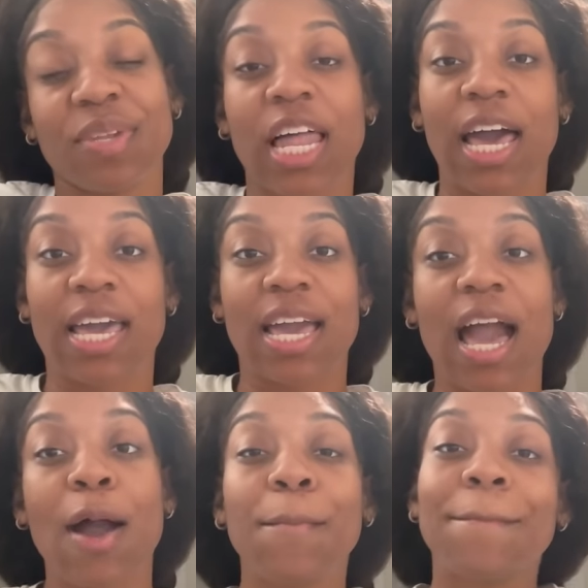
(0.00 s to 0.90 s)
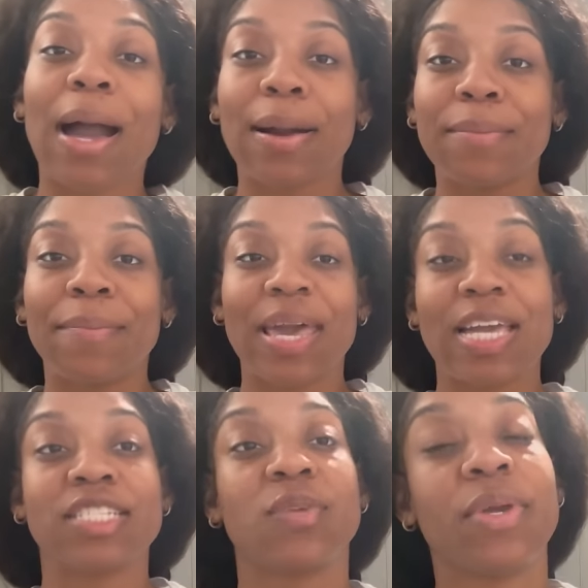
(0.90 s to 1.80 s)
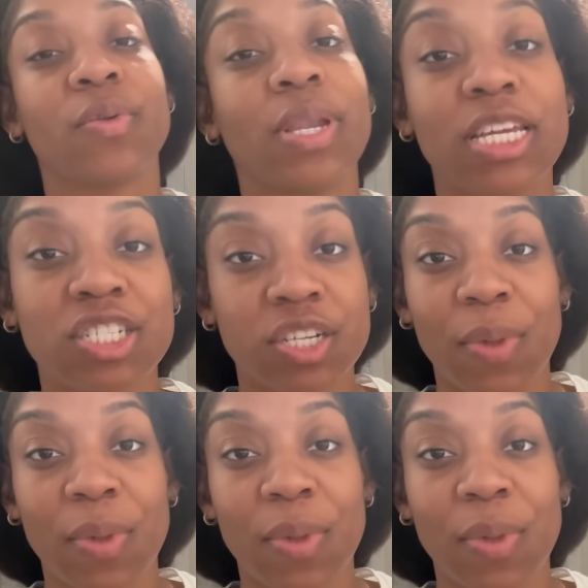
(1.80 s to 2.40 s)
Like, I'm made to be in a relationship.